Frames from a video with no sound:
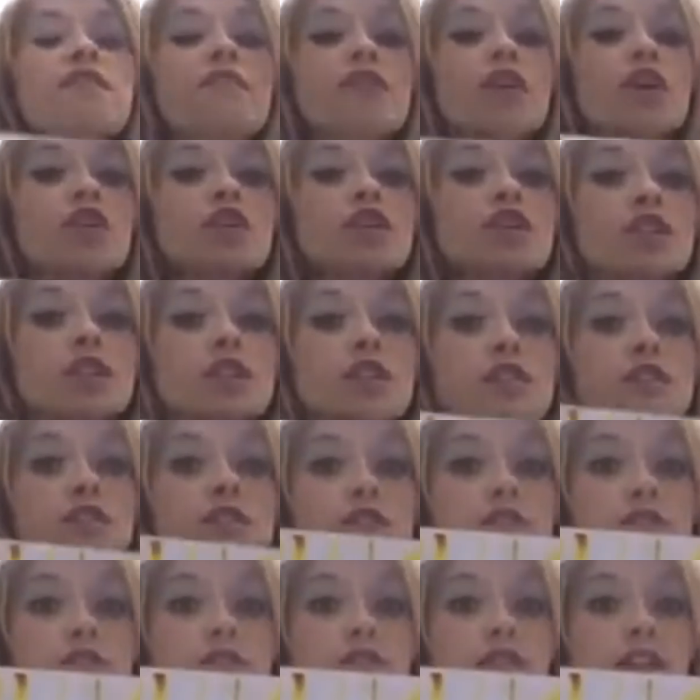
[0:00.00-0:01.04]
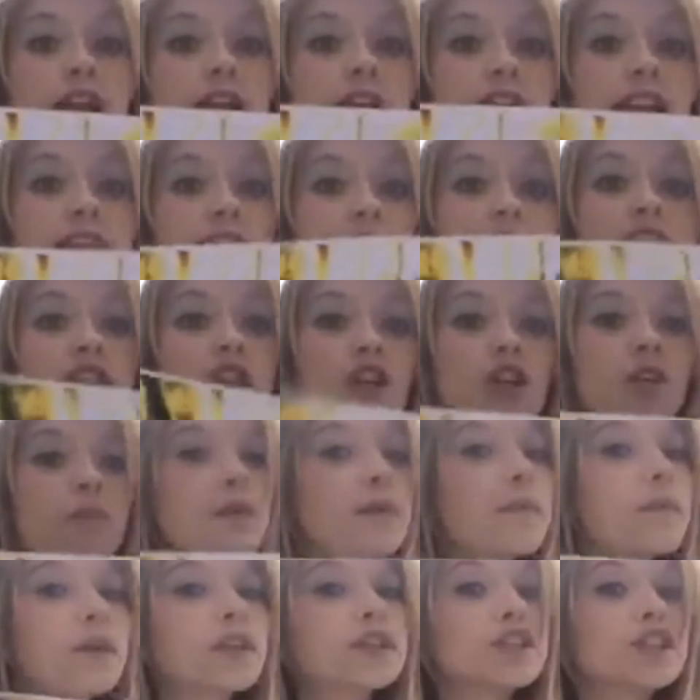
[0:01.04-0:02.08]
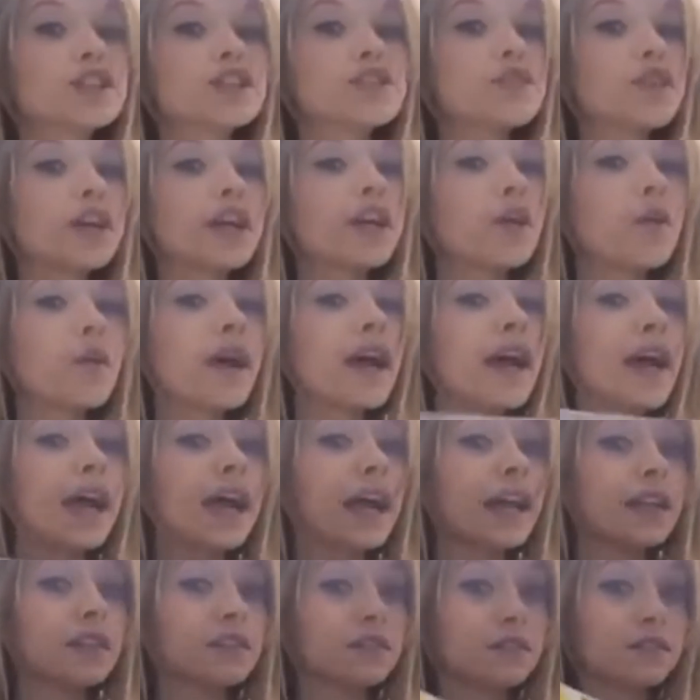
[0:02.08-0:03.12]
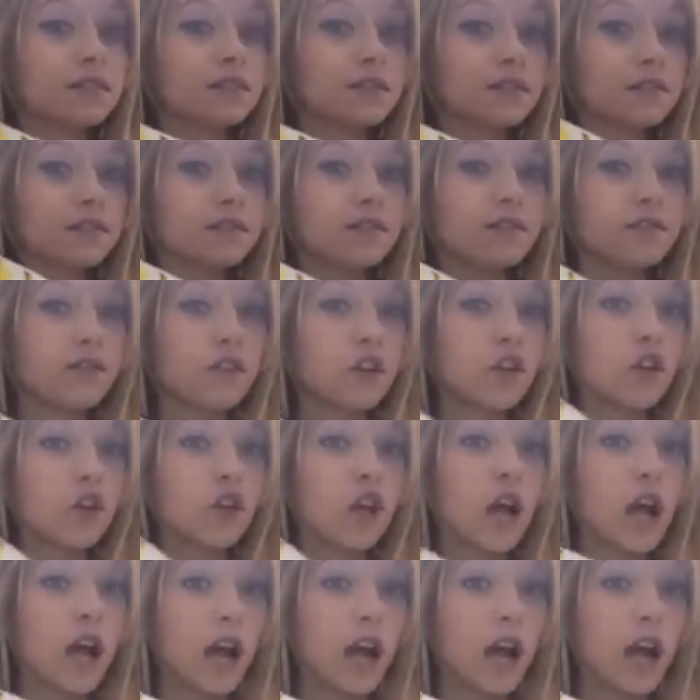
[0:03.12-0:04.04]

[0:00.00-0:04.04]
the first, like he's going to be purchased right away for